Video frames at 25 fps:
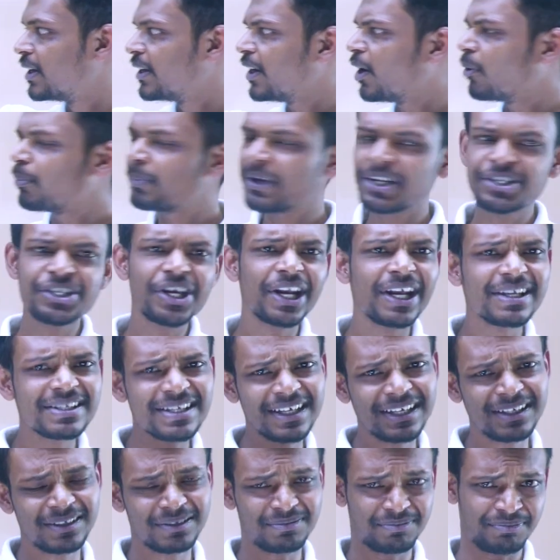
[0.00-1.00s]
Now pressure has
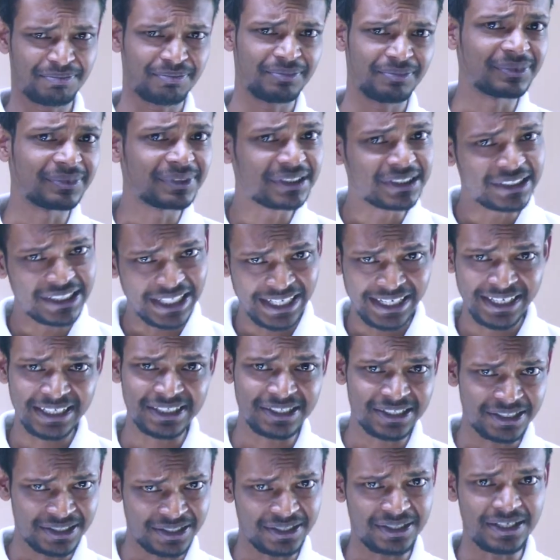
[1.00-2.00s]
a
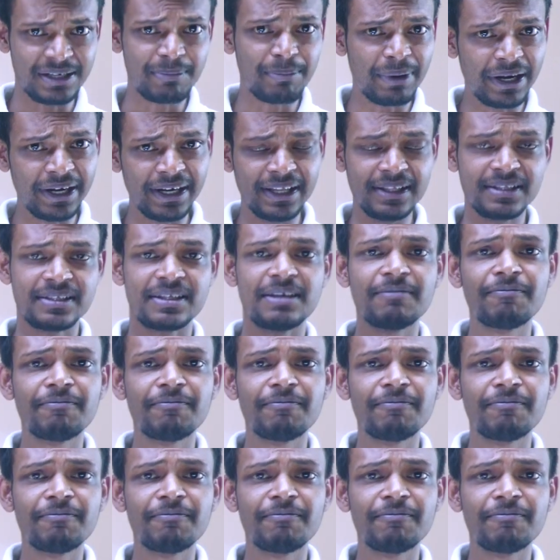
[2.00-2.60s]
direct dependence.